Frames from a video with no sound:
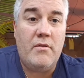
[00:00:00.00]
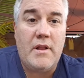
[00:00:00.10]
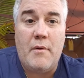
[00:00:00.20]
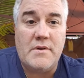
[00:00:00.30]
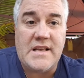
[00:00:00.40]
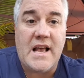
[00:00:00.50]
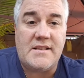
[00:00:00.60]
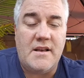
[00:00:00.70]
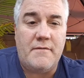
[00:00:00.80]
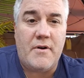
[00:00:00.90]
I was
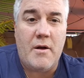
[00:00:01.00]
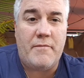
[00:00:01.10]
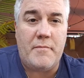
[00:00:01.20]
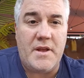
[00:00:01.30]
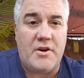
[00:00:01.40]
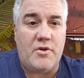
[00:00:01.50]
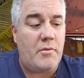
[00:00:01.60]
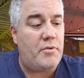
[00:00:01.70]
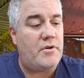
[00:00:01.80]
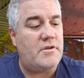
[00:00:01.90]
asking for help from the
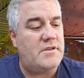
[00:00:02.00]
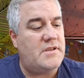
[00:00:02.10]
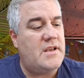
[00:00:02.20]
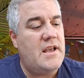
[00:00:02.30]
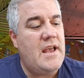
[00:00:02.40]
interpreters.